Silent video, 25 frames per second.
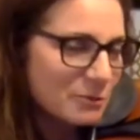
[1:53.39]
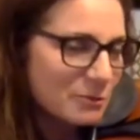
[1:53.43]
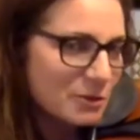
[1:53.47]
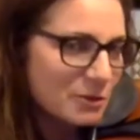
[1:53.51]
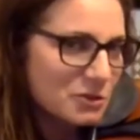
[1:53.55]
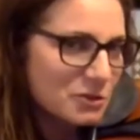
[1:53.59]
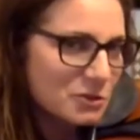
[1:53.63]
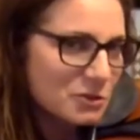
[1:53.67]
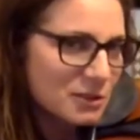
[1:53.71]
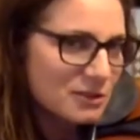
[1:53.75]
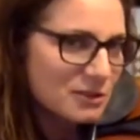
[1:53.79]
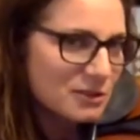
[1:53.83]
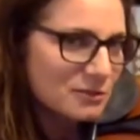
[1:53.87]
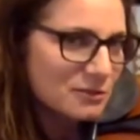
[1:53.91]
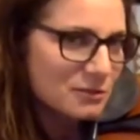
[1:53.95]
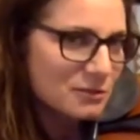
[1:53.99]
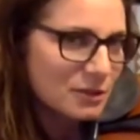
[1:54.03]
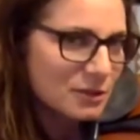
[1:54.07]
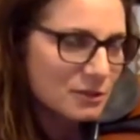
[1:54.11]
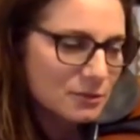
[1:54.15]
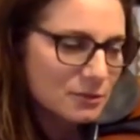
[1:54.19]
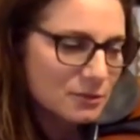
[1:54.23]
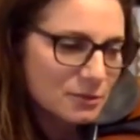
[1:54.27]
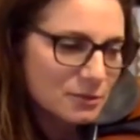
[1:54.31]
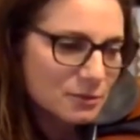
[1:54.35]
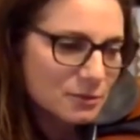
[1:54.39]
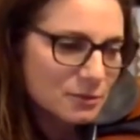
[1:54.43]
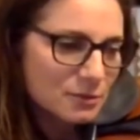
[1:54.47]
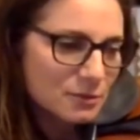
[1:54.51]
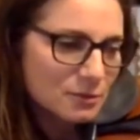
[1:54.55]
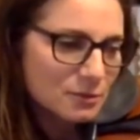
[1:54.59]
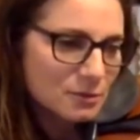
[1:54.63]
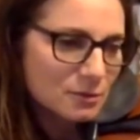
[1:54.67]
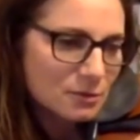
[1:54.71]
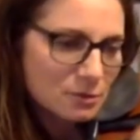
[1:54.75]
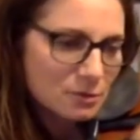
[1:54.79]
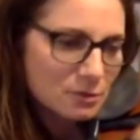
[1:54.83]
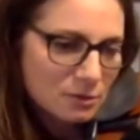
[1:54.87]
Why don't you listen first?
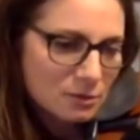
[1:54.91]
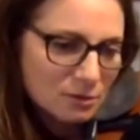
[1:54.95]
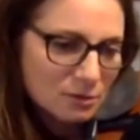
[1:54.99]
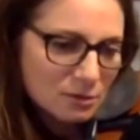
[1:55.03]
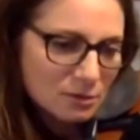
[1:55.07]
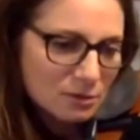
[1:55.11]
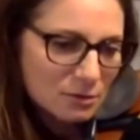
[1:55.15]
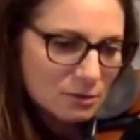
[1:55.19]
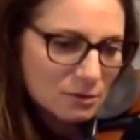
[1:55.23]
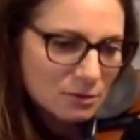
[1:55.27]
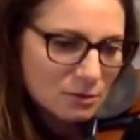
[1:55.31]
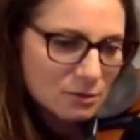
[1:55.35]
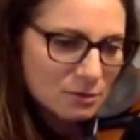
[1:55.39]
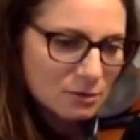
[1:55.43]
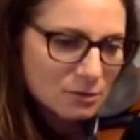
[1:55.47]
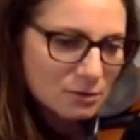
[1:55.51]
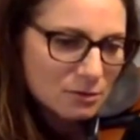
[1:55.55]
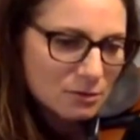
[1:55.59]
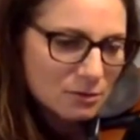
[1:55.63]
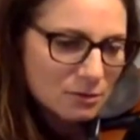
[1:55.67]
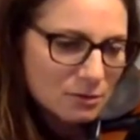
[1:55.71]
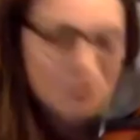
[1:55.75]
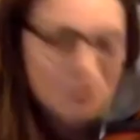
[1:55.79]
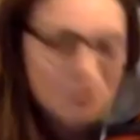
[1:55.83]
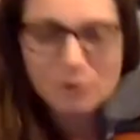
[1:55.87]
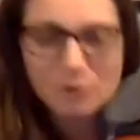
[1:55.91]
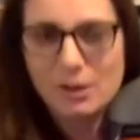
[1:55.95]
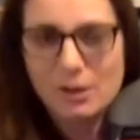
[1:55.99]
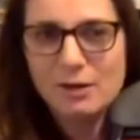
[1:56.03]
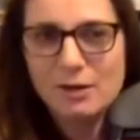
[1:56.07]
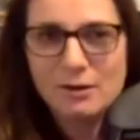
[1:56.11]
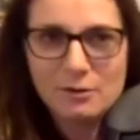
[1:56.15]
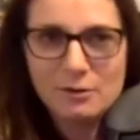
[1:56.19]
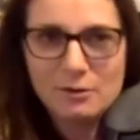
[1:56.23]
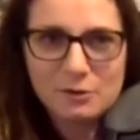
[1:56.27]
Okay,